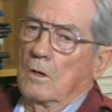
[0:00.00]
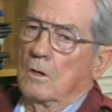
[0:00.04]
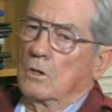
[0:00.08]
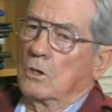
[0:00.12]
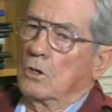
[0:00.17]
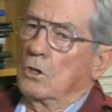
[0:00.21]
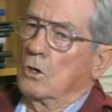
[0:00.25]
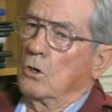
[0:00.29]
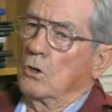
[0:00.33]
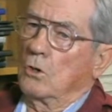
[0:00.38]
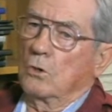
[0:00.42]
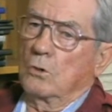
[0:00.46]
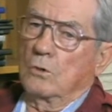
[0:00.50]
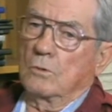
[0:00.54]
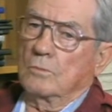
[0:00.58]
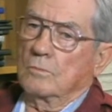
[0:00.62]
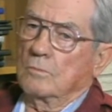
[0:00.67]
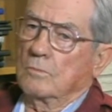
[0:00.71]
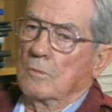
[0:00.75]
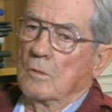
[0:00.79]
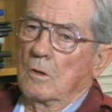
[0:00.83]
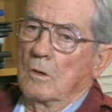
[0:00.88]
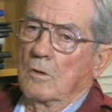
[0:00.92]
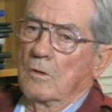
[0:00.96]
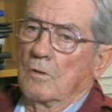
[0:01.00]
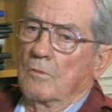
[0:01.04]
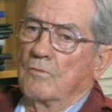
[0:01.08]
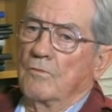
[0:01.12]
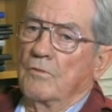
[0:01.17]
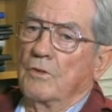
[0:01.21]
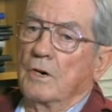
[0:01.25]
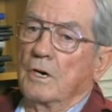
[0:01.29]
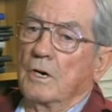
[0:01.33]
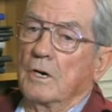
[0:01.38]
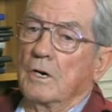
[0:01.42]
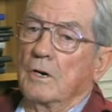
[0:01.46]
No,
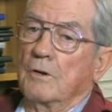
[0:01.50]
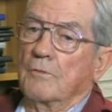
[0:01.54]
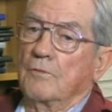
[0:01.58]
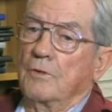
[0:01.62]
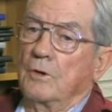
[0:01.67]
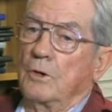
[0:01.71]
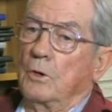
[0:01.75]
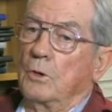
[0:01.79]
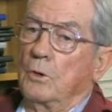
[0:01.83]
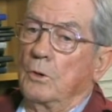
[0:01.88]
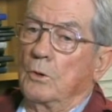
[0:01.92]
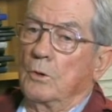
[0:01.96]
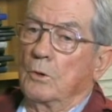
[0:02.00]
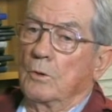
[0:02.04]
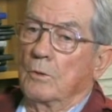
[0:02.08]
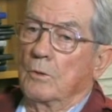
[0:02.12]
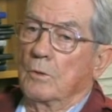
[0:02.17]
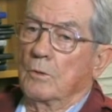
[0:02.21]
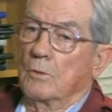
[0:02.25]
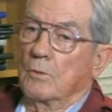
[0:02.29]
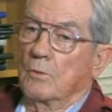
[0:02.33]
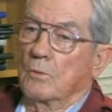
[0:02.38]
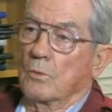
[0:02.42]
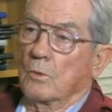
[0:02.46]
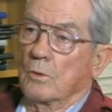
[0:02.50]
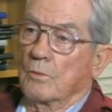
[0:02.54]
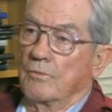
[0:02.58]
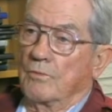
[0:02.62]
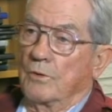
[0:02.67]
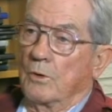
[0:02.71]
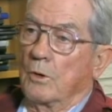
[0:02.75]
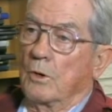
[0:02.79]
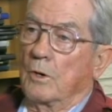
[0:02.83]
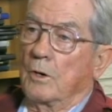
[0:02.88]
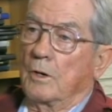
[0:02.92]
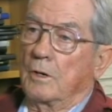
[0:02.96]
very few were
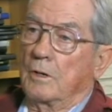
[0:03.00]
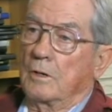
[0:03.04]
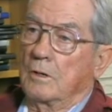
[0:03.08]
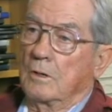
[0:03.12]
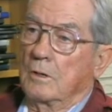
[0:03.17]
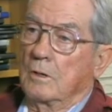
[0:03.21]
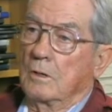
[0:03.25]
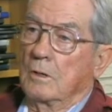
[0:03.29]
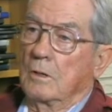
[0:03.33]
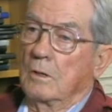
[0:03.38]
for it.